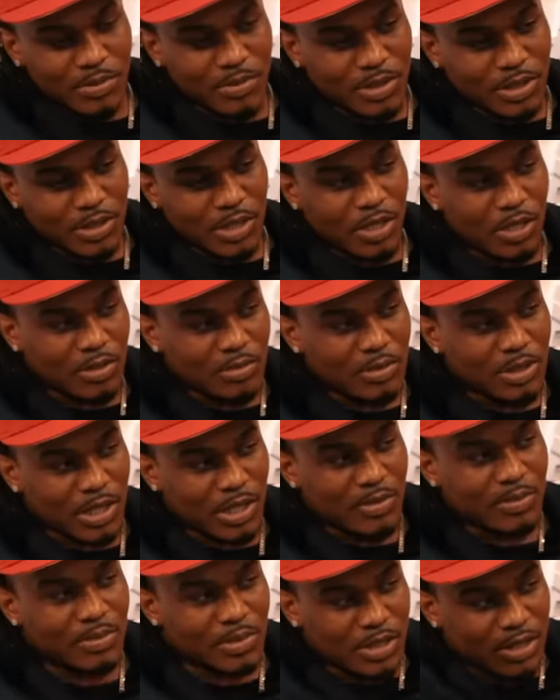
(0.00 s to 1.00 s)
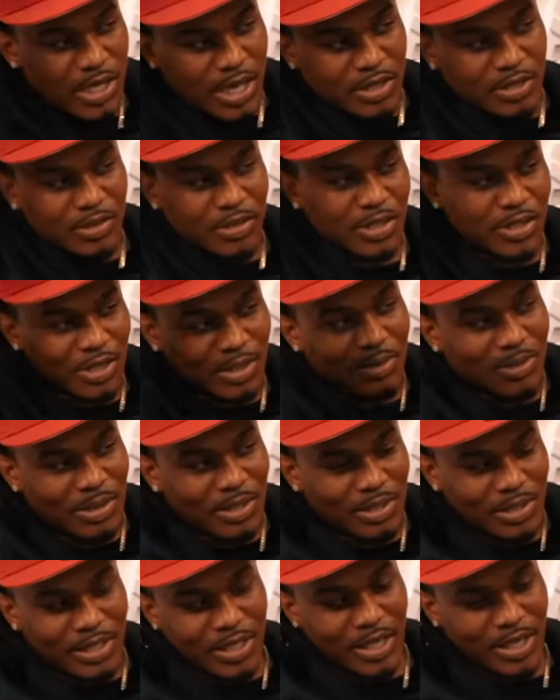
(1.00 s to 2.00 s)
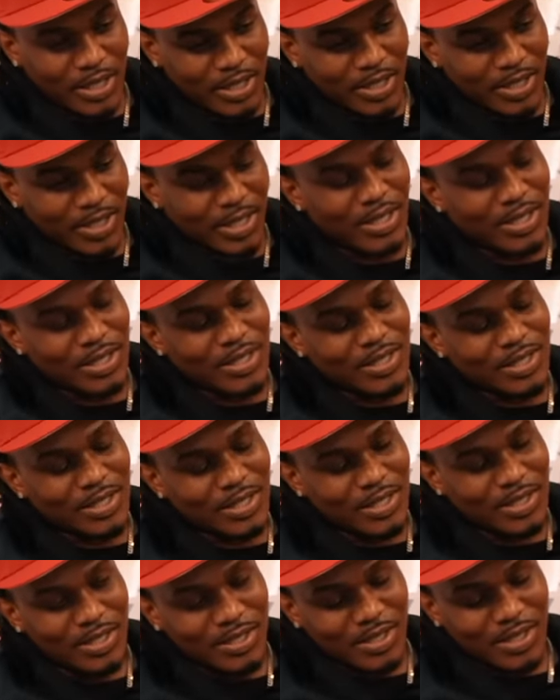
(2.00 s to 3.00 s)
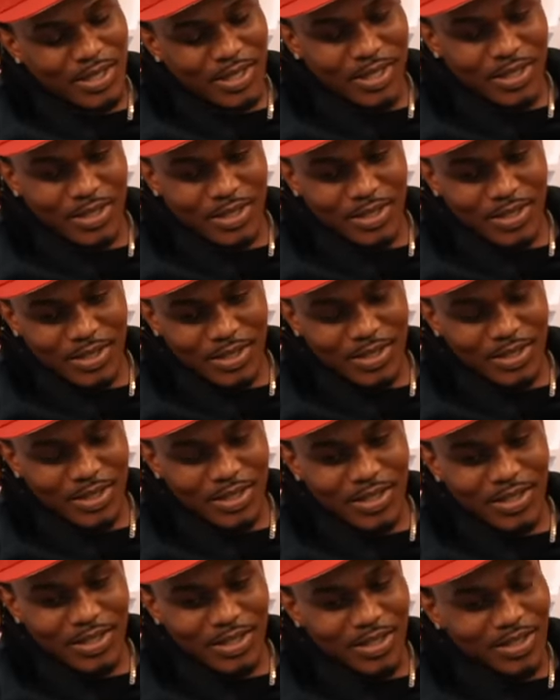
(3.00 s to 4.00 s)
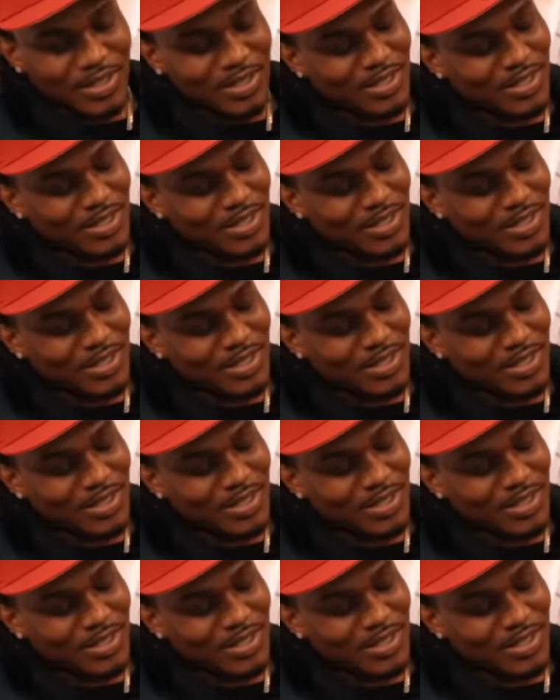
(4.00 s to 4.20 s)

arms, arms up, Statue of Liberty. Yeah, yeah, yeah. Uh huh.